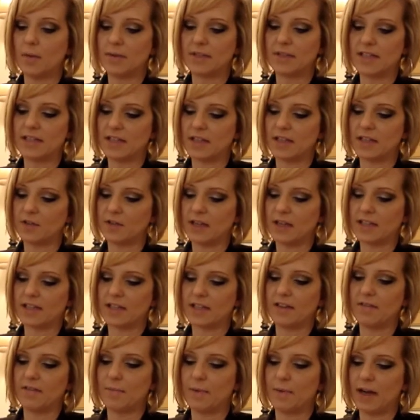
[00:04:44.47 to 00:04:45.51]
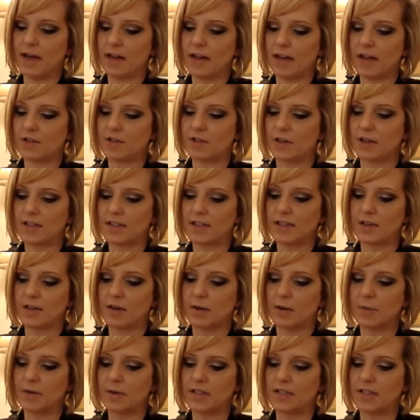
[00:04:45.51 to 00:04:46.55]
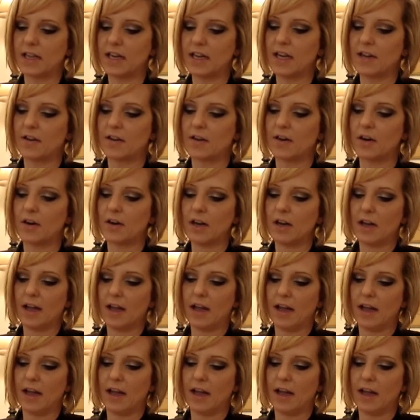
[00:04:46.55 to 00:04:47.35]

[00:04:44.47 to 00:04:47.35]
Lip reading: But since I do like to leave my electronic cigarette put together